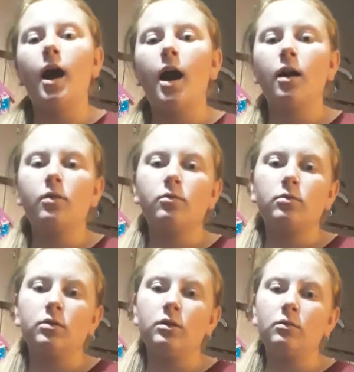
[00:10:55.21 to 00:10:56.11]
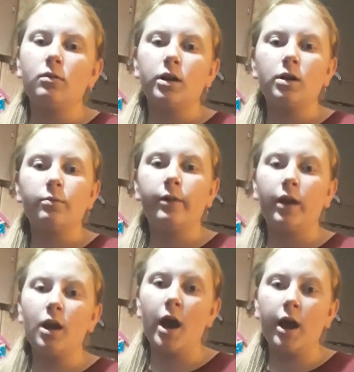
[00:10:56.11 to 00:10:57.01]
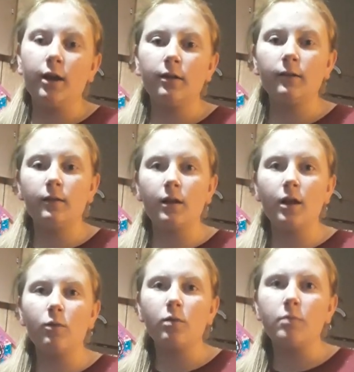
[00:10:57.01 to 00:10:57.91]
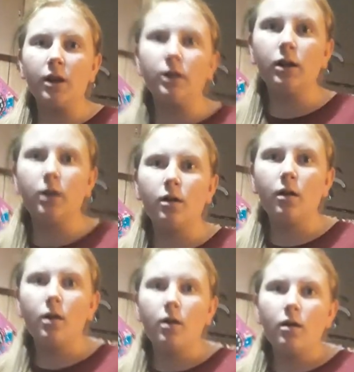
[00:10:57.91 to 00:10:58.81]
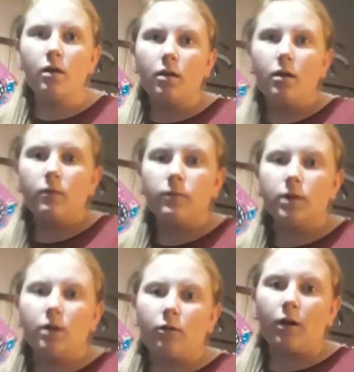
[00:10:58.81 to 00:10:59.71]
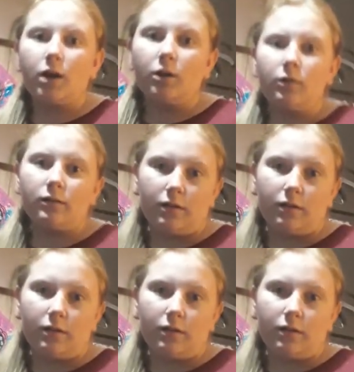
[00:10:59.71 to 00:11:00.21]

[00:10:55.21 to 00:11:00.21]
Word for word: um, you wanna play hide and seek? What mainly? Freaking Granny always